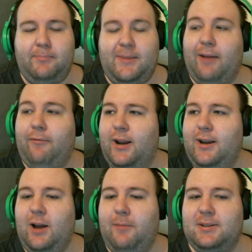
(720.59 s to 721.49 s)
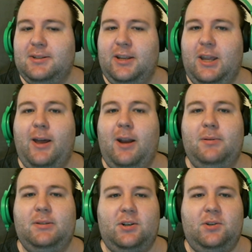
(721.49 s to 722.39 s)
Right now, basically, I'm at a
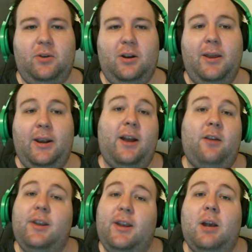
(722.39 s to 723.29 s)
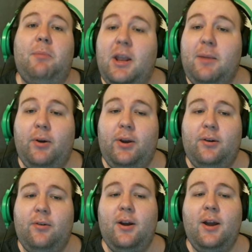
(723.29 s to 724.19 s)
position where I'm like, I don't really care about
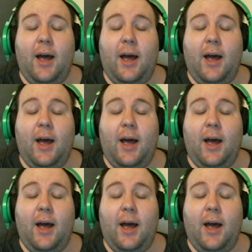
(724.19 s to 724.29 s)
8.0.